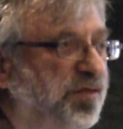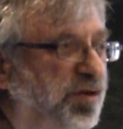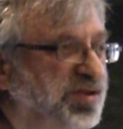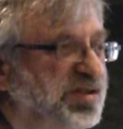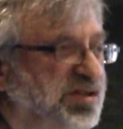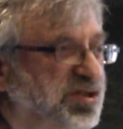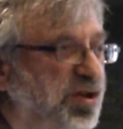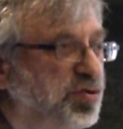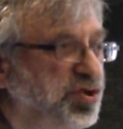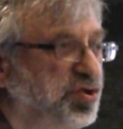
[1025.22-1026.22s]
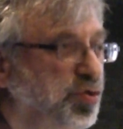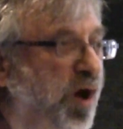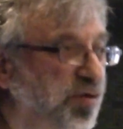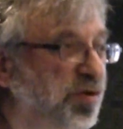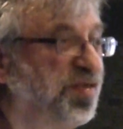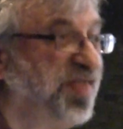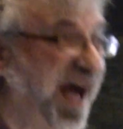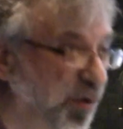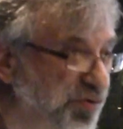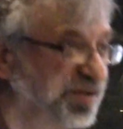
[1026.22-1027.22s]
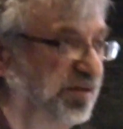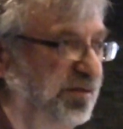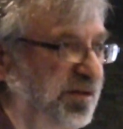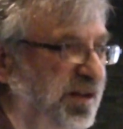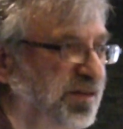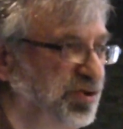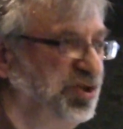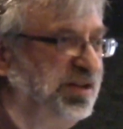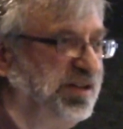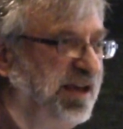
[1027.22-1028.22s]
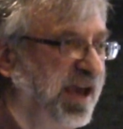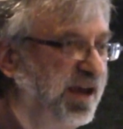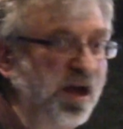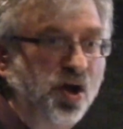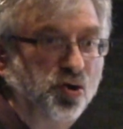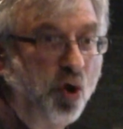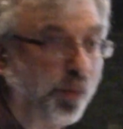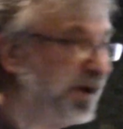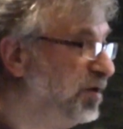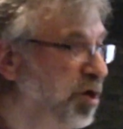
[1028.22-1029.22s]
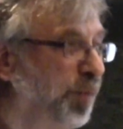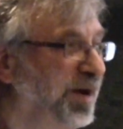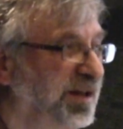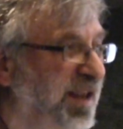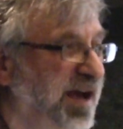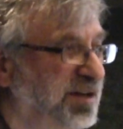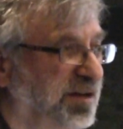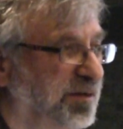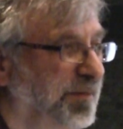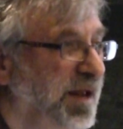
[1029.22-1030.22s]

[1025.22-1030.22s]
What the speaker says: for instance, is close to 200,000 in the GTA, nobody elected.